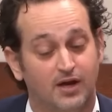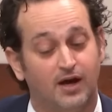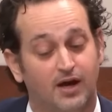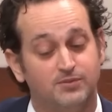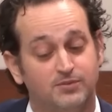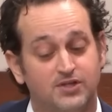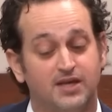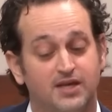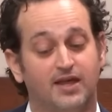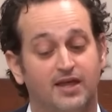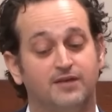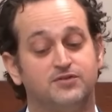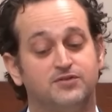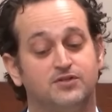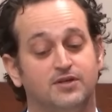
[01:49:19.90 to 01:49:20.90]
I'm saying that
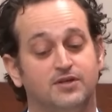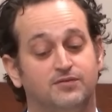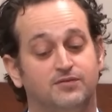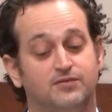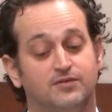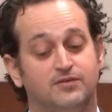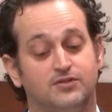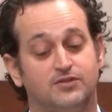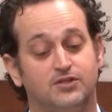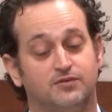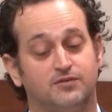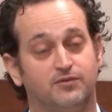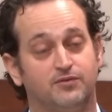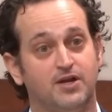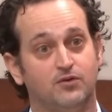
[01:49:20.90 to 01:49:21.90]
if
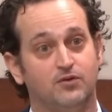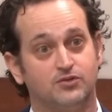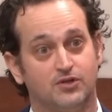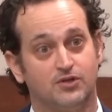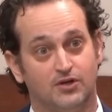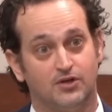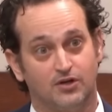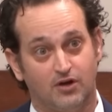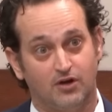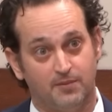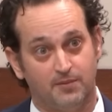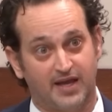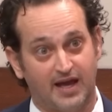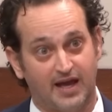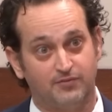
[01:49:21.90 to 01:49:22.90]
Sigfredo's
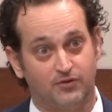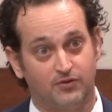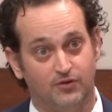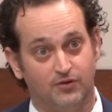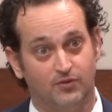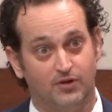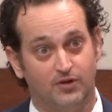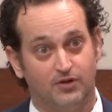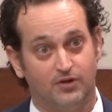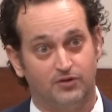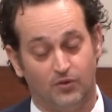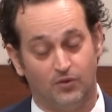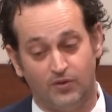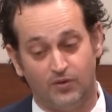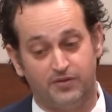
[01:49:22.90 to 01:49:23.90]
coming after you,
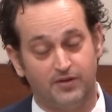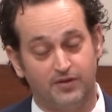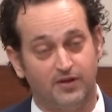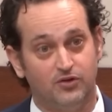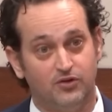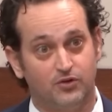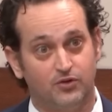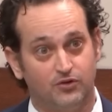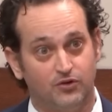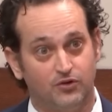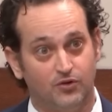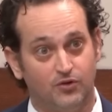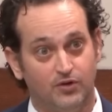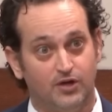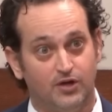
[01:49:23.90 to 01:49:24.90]
the only thing that you could
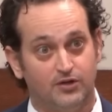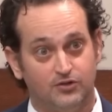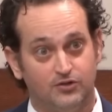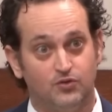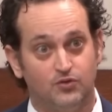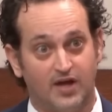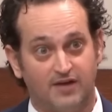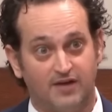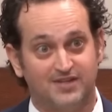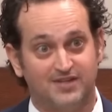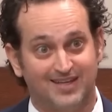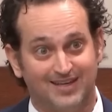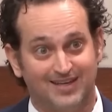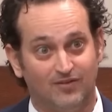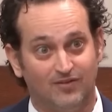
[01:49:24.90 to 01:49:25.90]
do is you'd have to
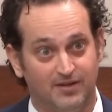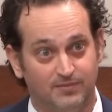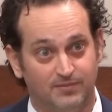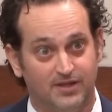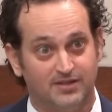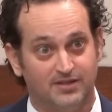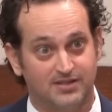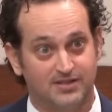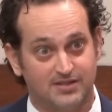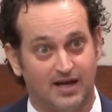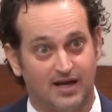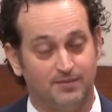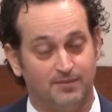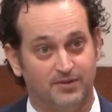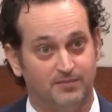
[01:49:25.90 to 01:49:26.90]
kill him to
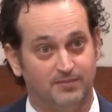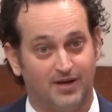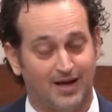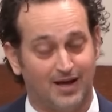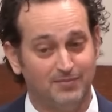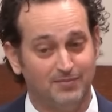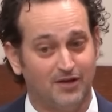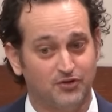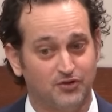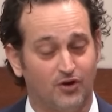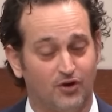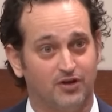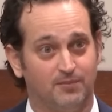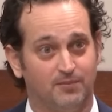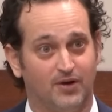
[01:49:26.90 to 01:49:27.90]
stop him. I'm not
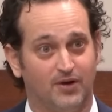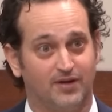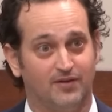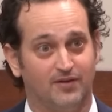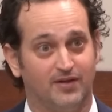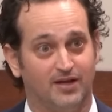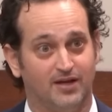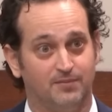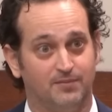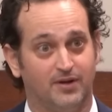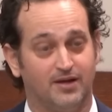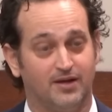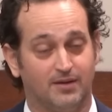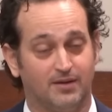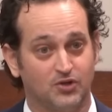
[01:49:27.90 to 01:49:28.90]
talking about killing
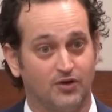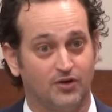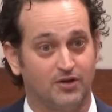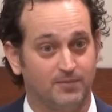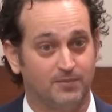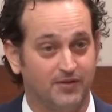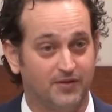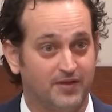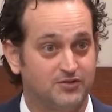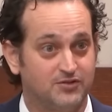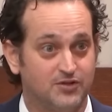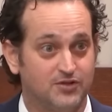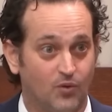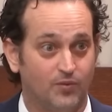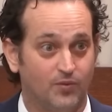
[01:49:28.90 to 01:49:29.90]
anybody. I'm talking about that's
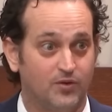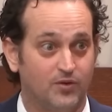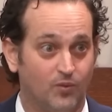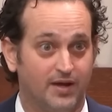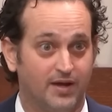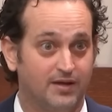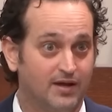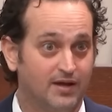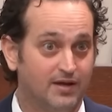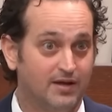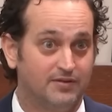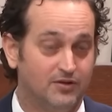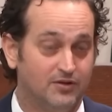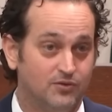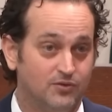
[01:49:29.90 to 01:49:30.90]
the only way
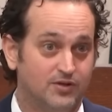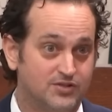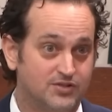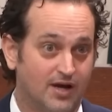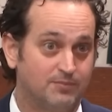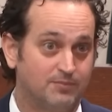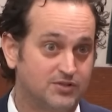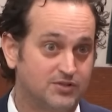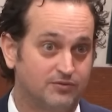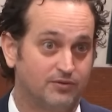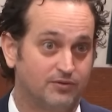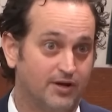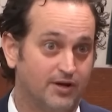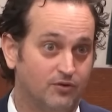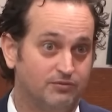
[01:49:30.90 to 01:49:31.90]
that you could stop
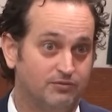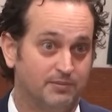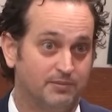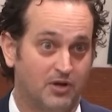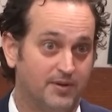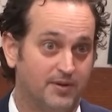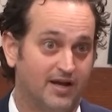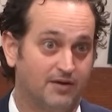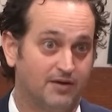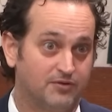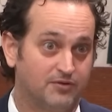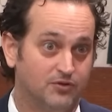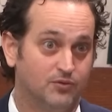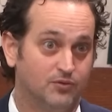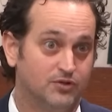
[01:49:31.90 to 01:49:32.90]
Sigfredo from coming
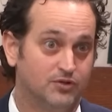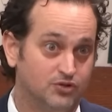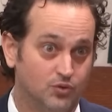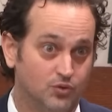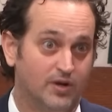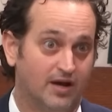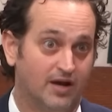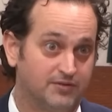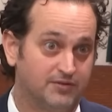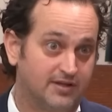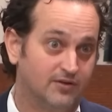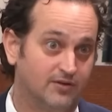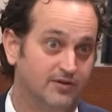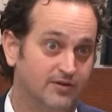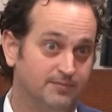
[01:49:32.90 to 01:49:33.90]
after you is you would have to
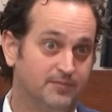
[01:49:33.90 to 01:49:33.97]
kill him.